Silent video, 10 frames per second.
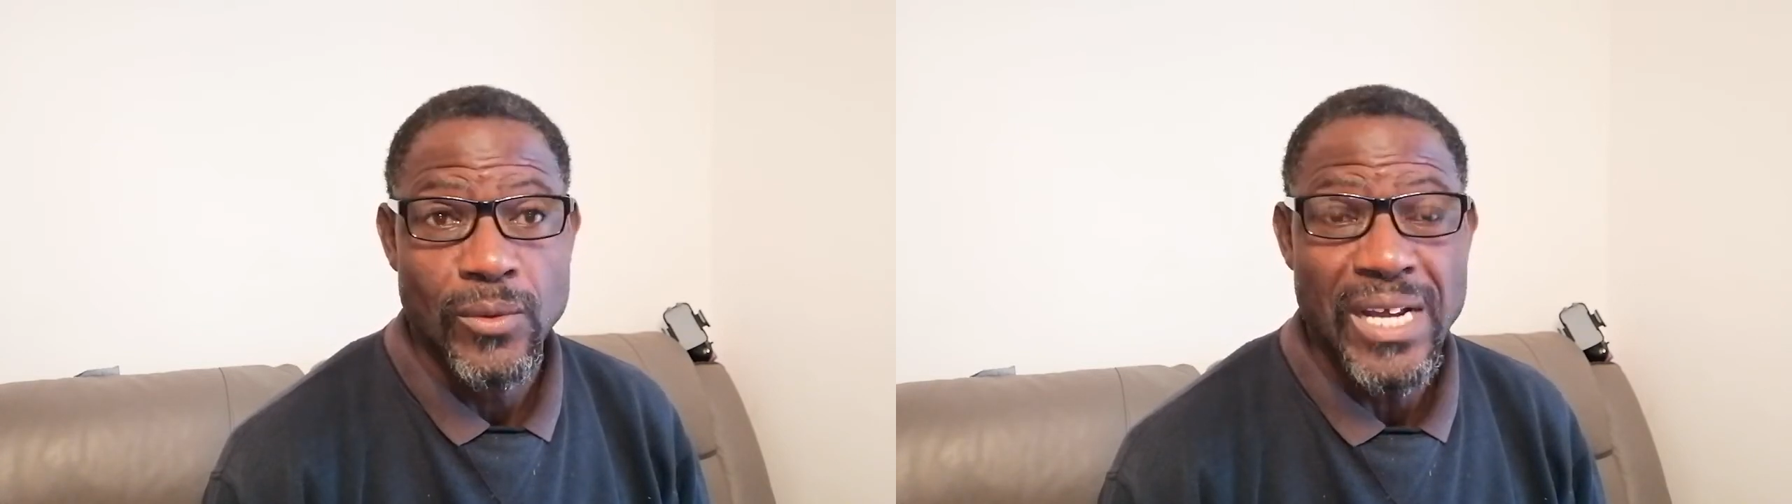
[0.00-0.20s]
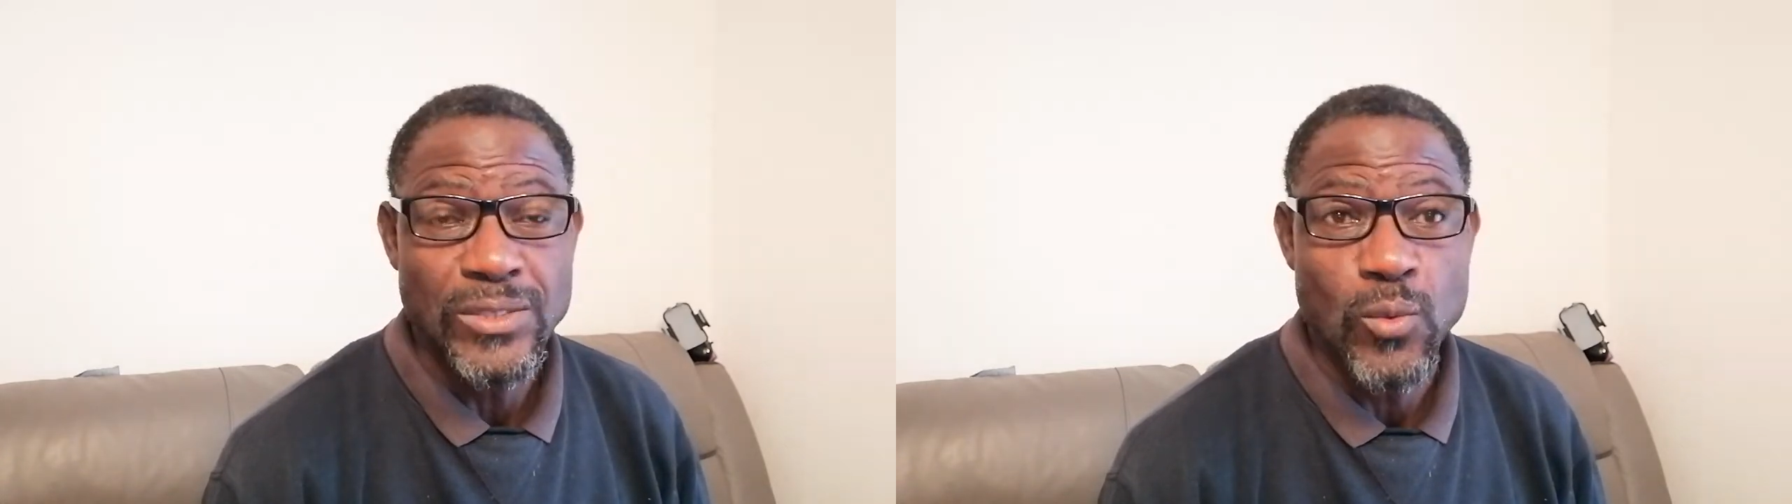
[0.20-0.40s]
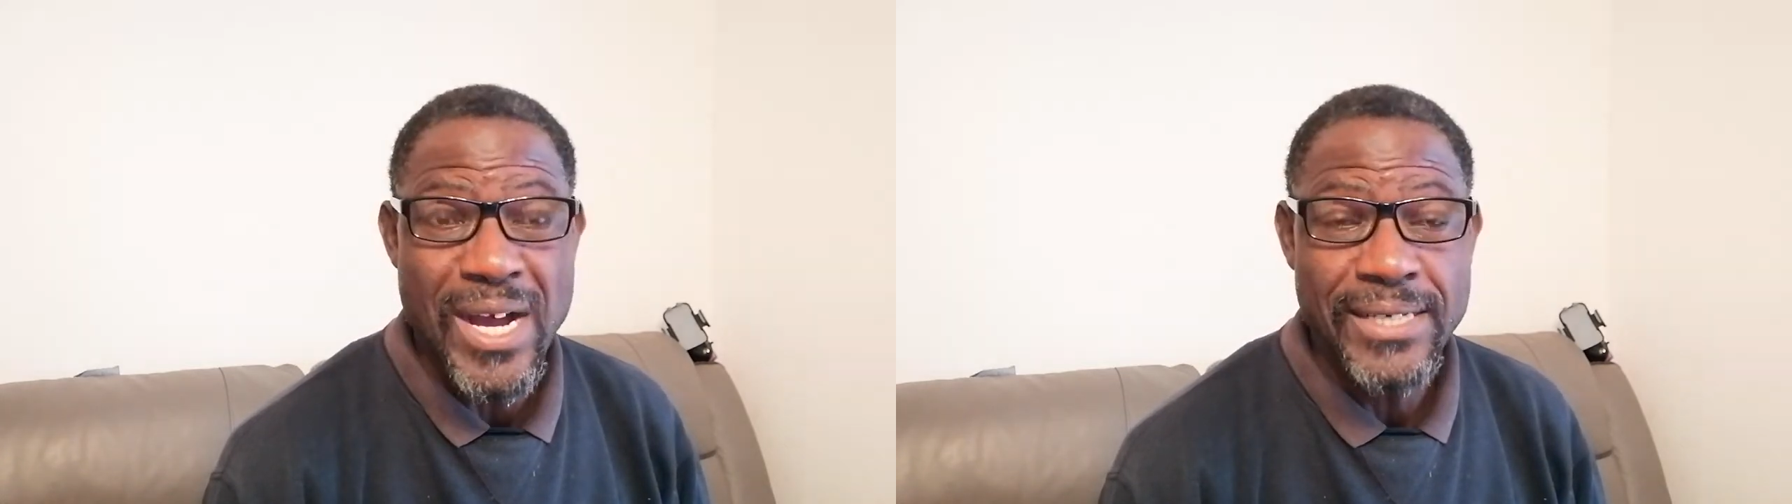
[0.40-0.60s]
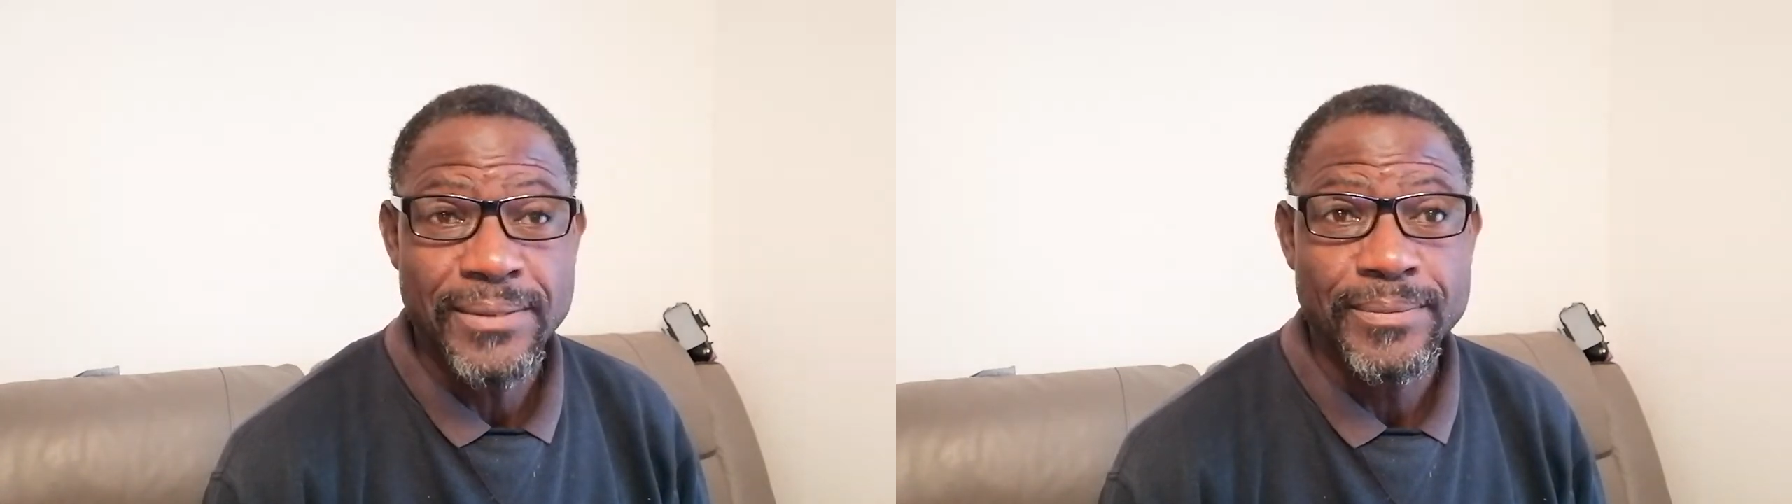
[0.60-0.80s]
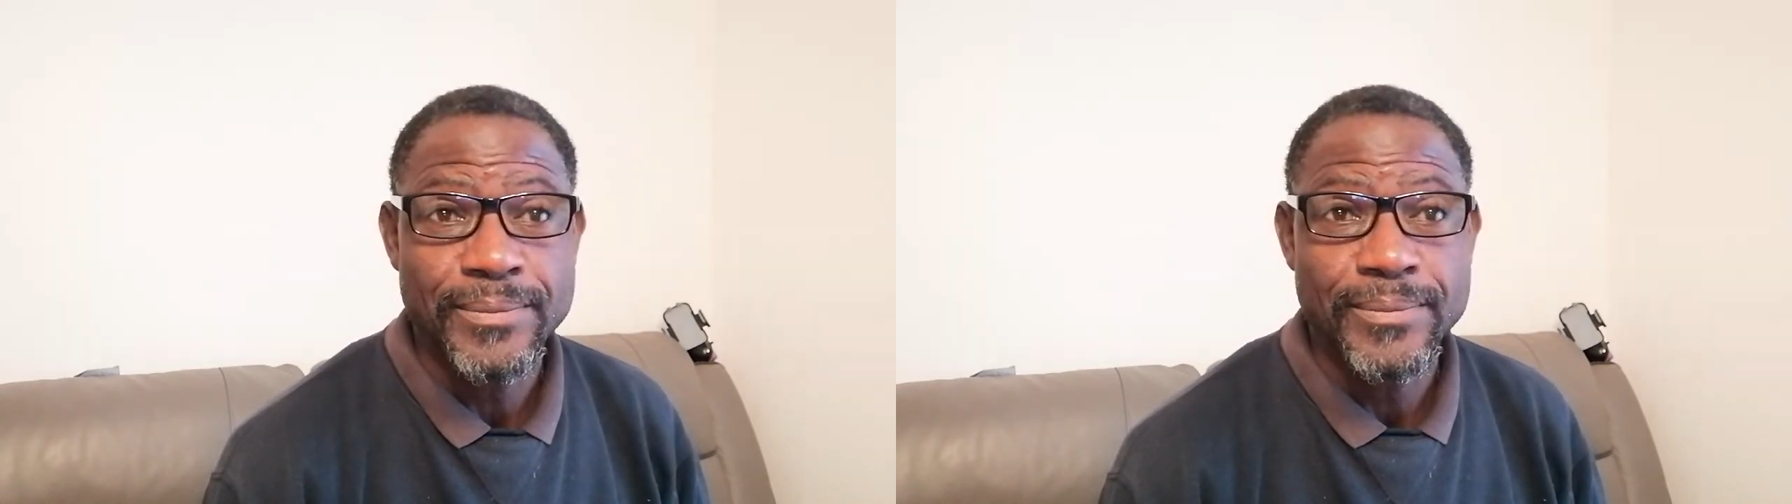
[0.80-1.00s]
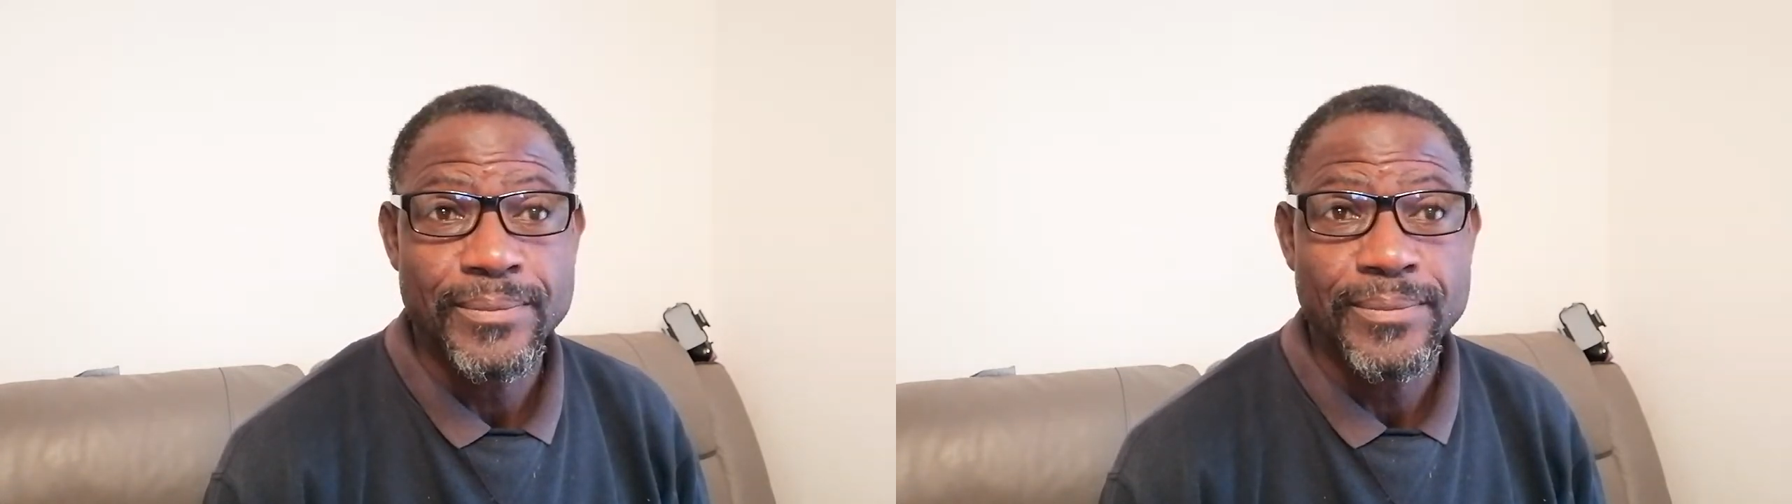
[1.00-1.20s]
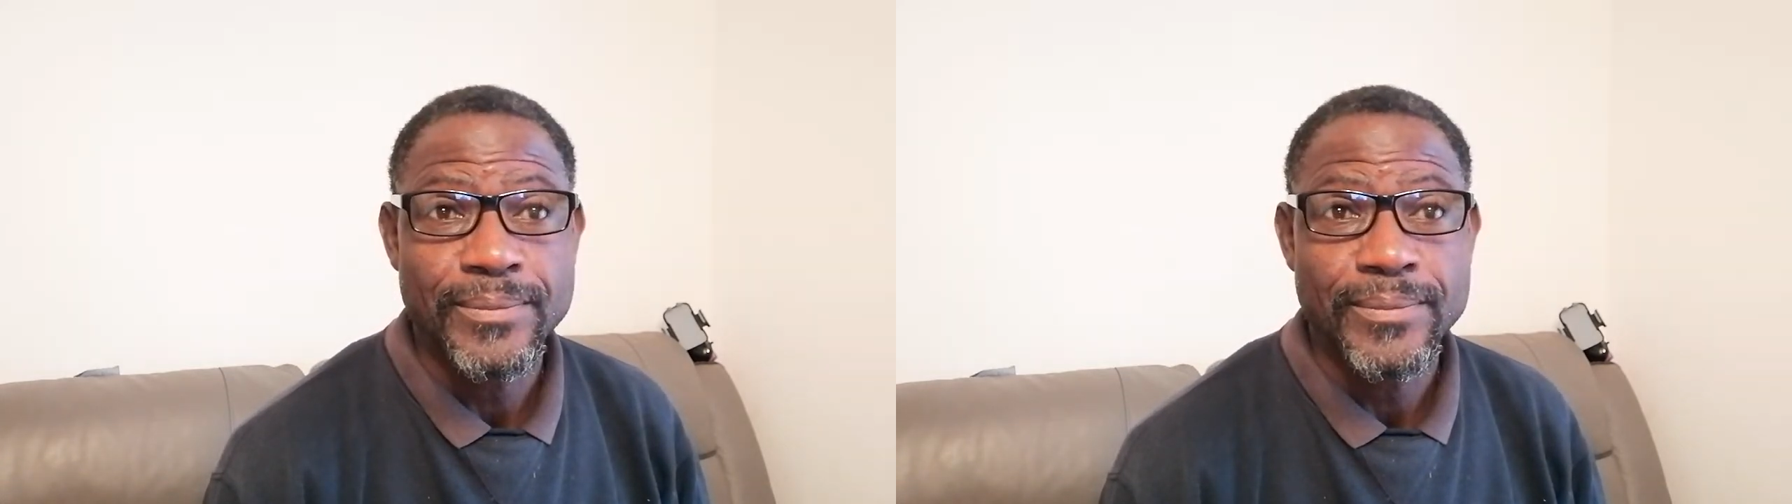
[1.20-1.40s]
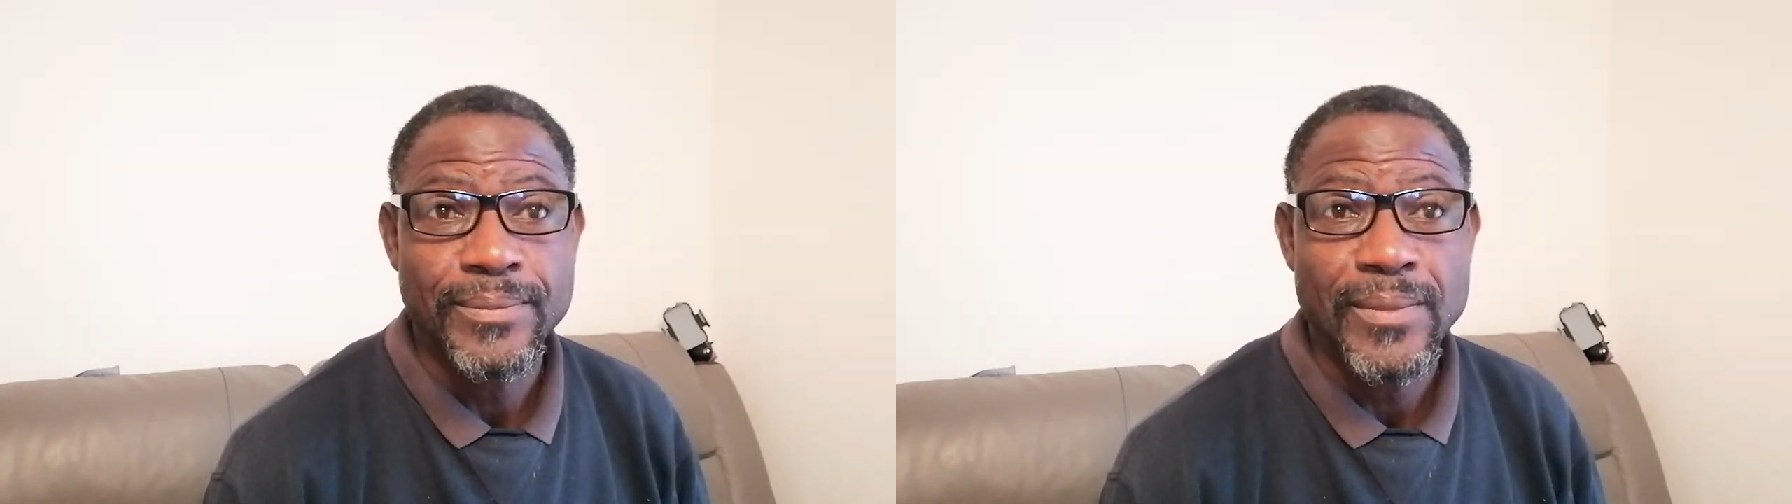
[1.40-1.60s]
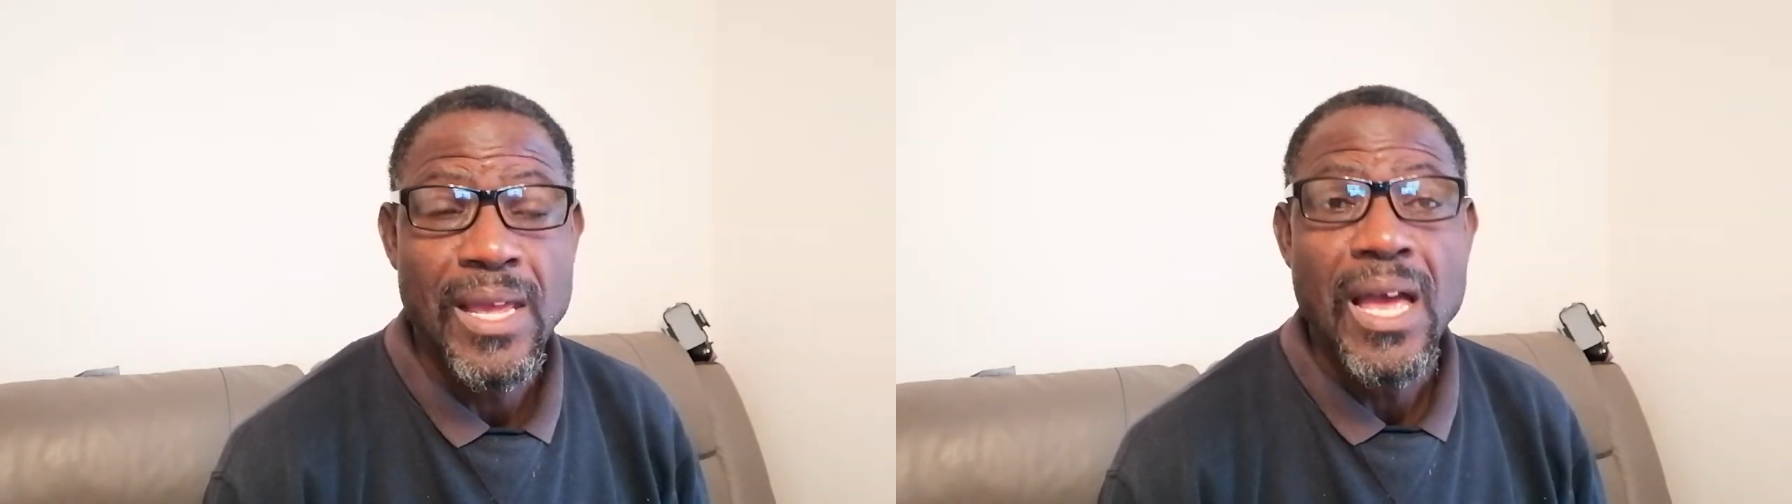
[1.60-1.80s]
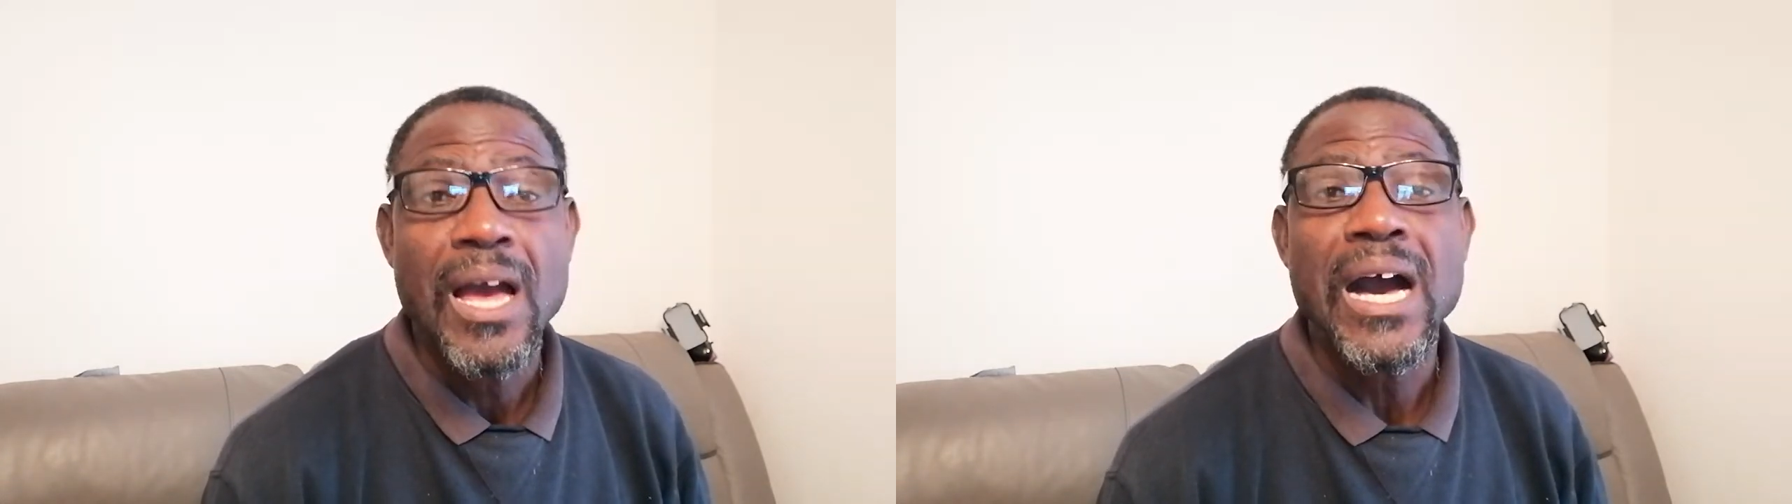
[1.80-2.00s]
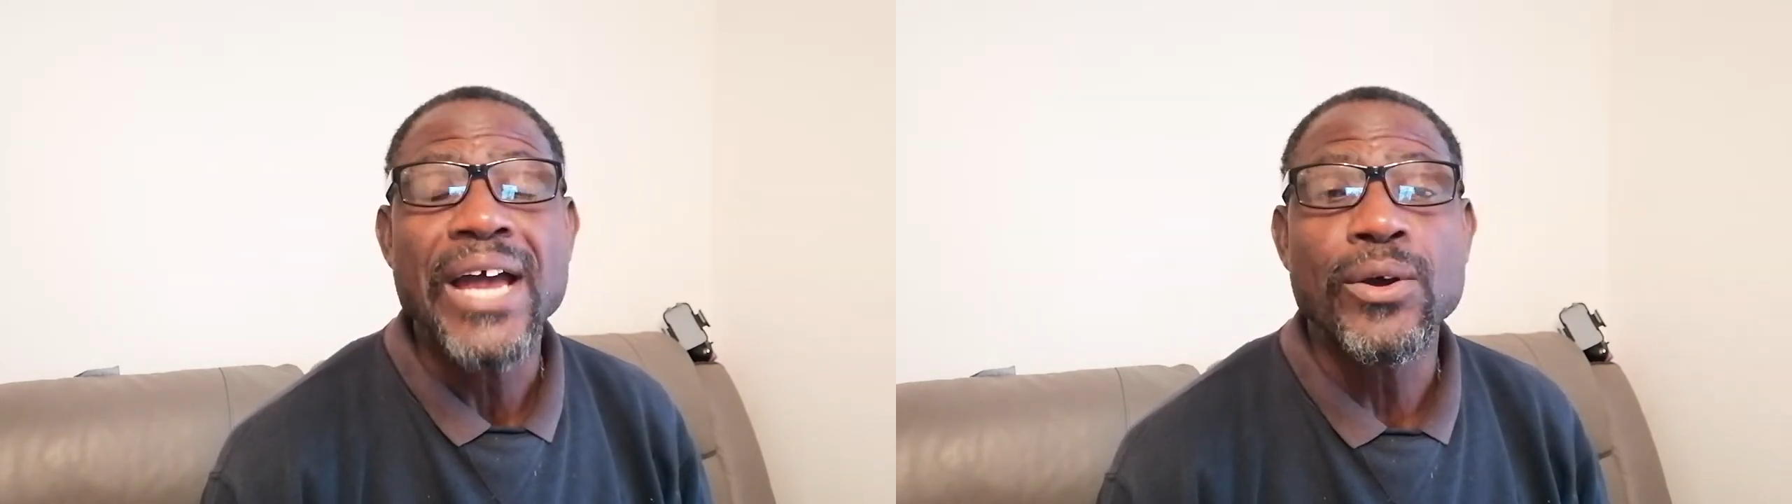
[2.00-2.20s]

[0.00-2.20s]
That's one. I